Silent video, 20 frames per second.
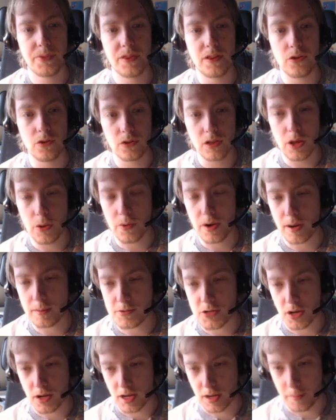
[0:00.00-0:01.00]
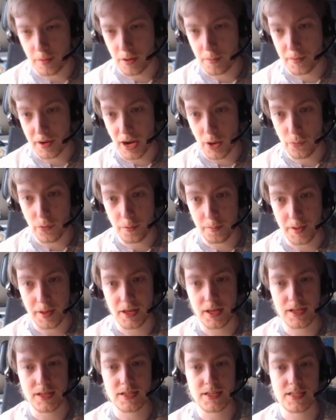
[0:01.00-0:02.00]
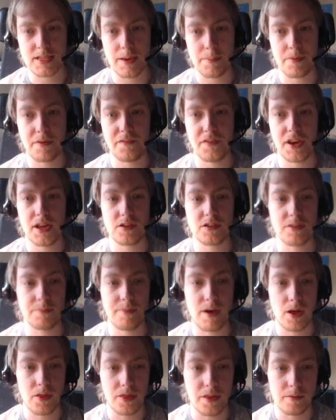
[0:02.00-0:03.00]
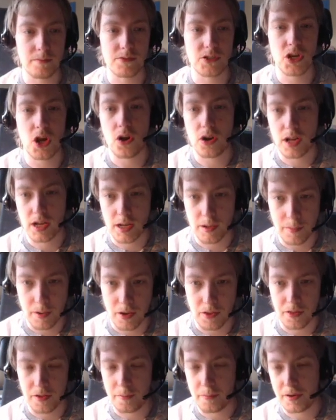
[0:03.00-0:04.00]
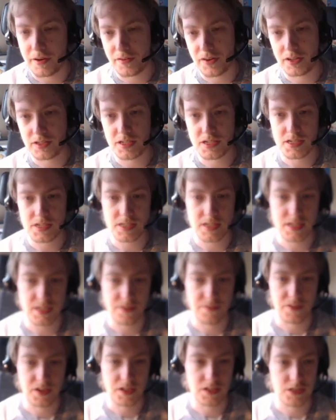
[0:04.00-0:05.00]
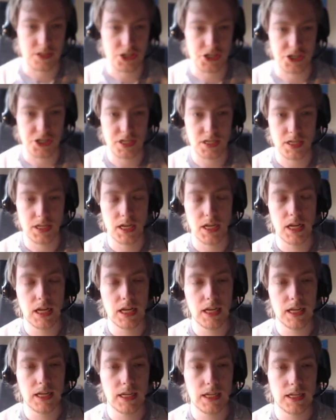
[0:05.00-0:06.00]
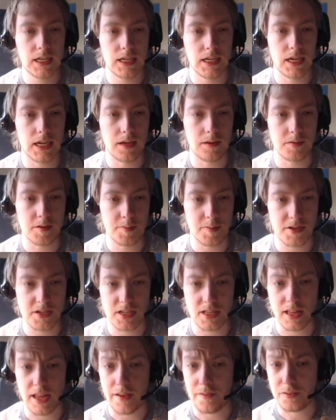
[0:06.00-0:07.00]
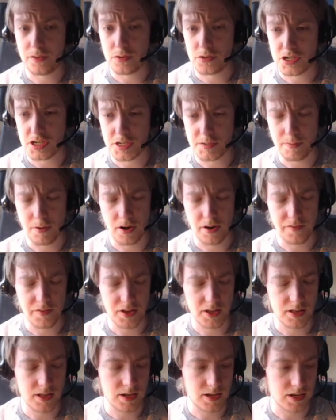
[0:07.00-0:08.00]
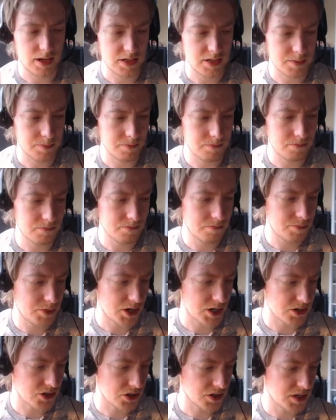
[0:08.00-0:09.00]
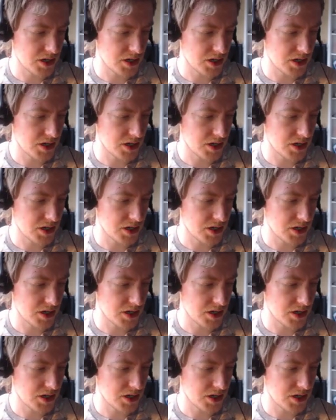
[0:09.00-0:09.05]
you'll know what I'm talking about, but I will make separate videos about them, talking about them, advantages, disadvantages, especially the evolutions part of it has some potential